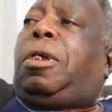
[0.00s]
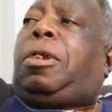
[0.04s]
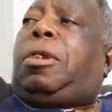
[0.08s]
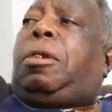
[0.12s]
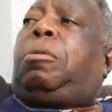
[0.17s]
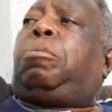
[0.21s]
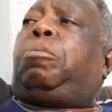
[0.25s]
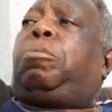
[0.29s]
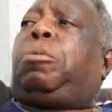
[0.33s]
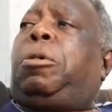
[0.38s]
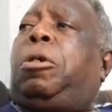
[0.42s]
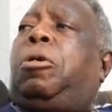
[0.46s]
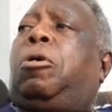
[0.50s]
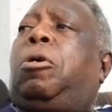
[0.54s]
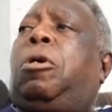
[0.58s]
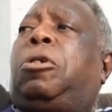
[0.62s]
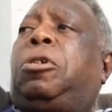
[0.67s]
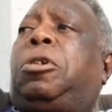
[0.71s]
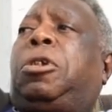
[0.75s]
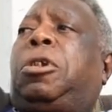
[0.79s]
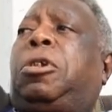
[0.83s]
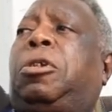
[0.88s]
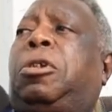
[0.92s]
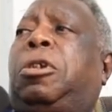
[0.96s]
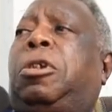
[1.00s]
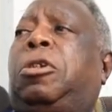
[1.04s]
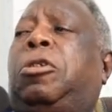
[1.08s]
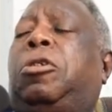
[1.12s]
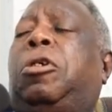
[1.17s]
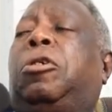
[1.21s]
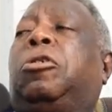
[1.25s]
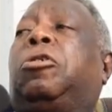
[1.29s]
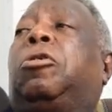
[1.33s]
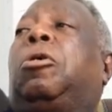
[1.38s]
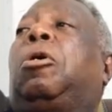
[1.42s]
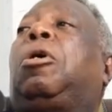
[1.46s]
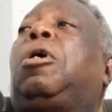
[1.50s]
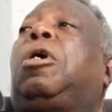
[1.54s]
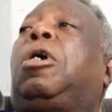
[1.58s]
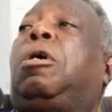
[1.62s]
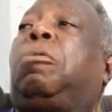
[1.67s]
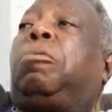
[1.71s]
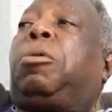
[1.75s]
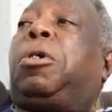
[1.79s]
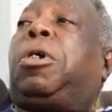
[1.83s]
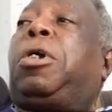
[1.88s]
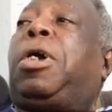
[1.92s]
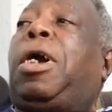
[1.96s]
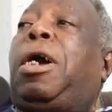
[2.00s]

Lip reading: The country is restructured. If